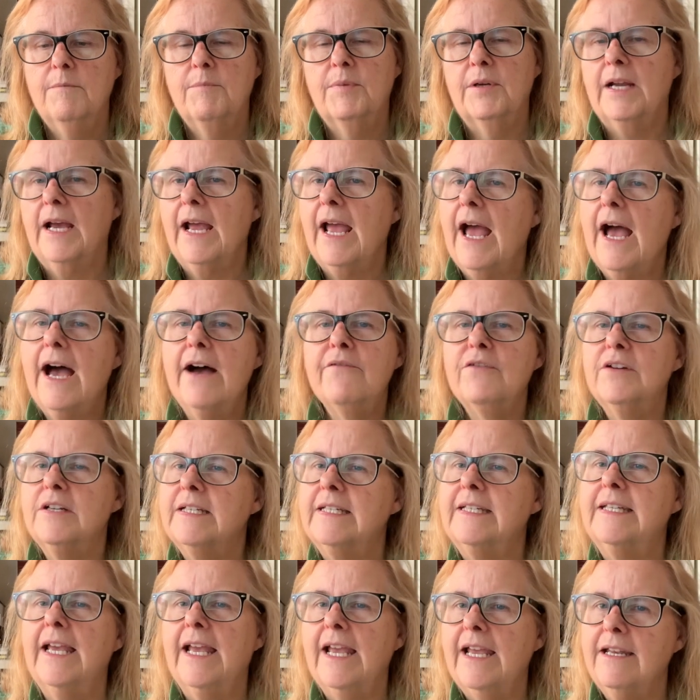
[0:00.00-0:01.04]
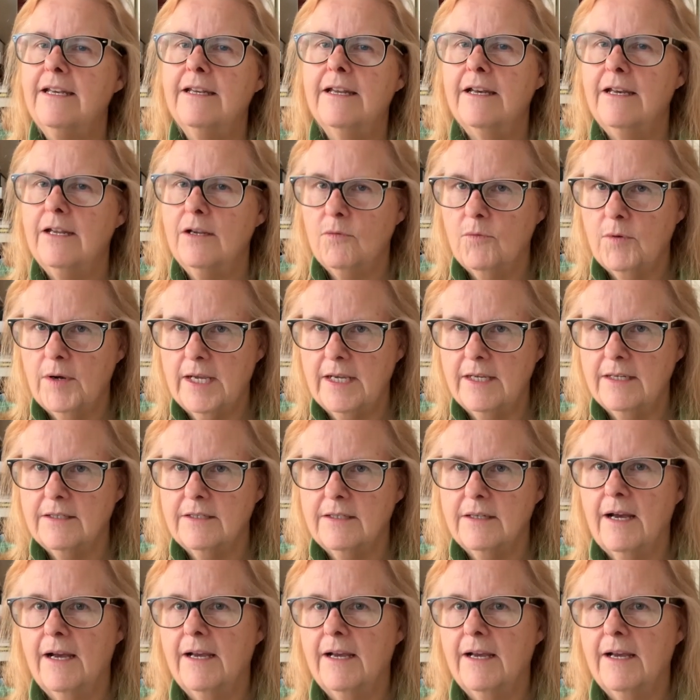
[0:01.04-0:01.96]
but I haven't gained any weight.